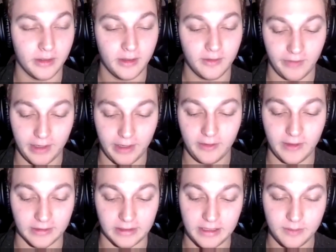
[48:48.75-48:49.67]
Finding that
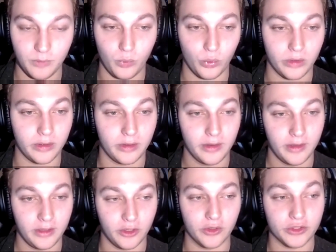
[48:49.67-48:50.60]
team where
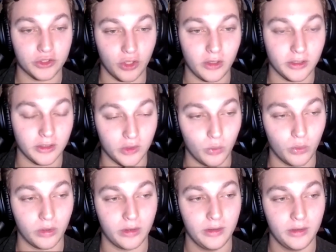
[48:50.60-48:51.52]
you're a solid core.